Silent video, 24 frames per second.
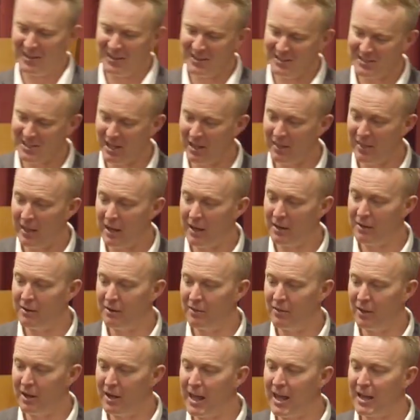so then
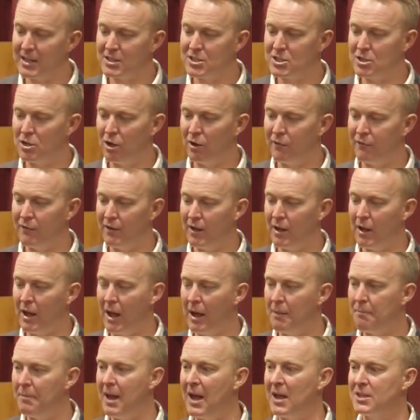the next offer,
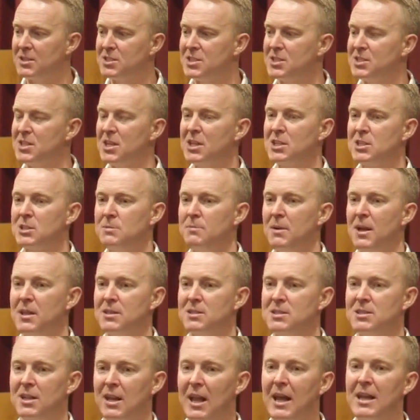about six
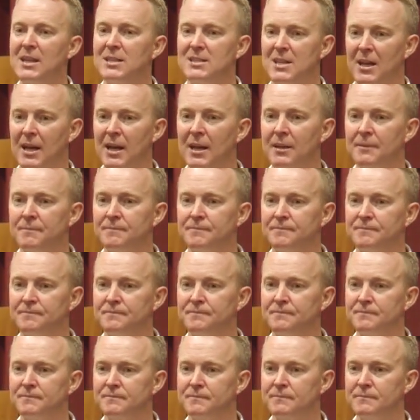months later,
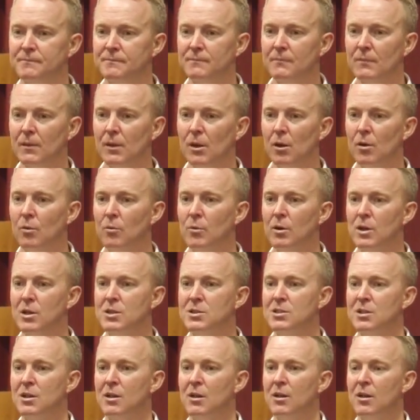
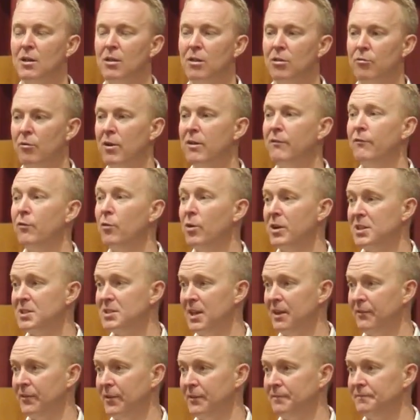was
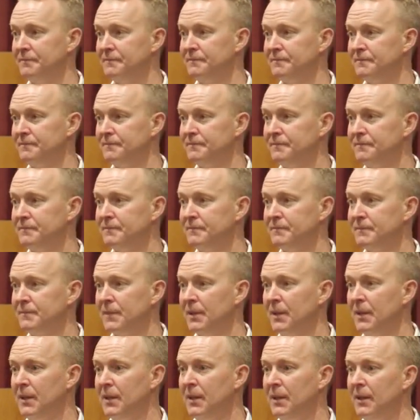347.
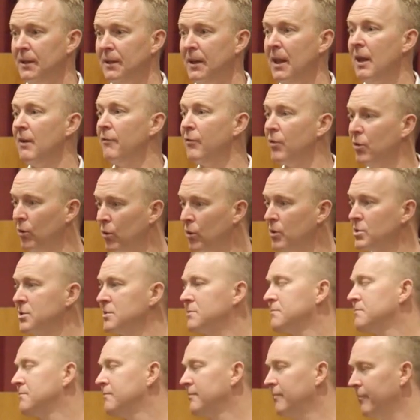Now, of
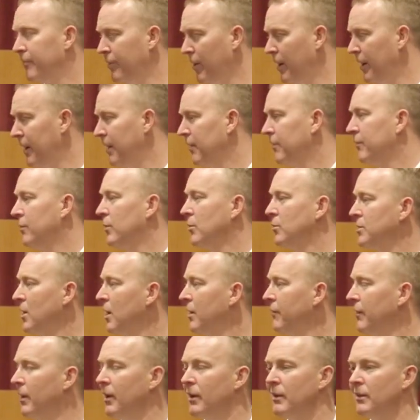course, finance falls
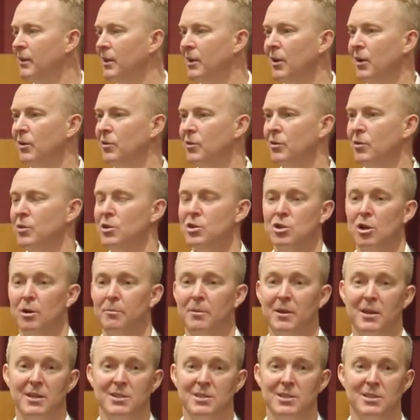over. You're not doing your job
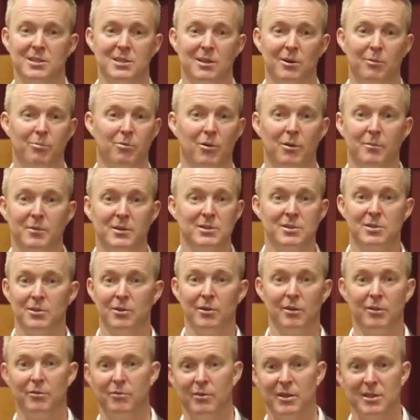unless you sell properties two
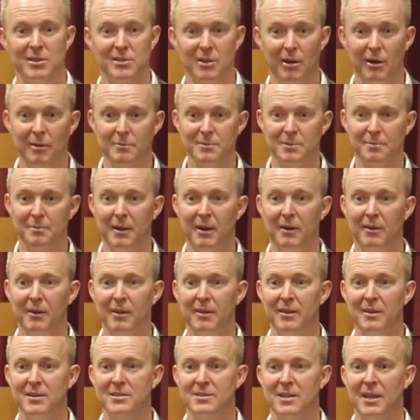to three times, apparently,
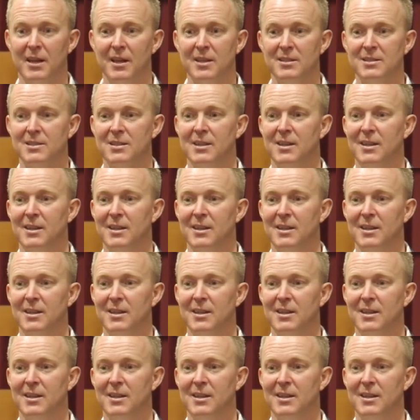these days.